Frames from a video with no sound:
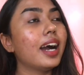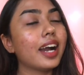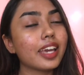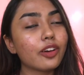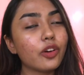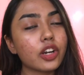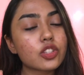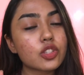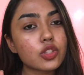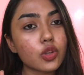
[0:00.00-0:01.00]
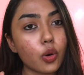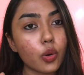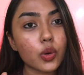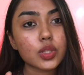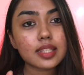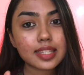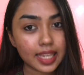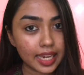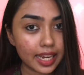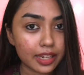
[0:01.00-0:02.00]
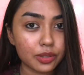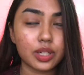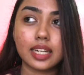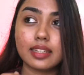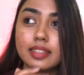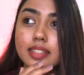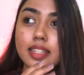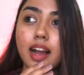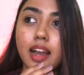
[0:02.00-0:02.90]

I got so scared, you guys.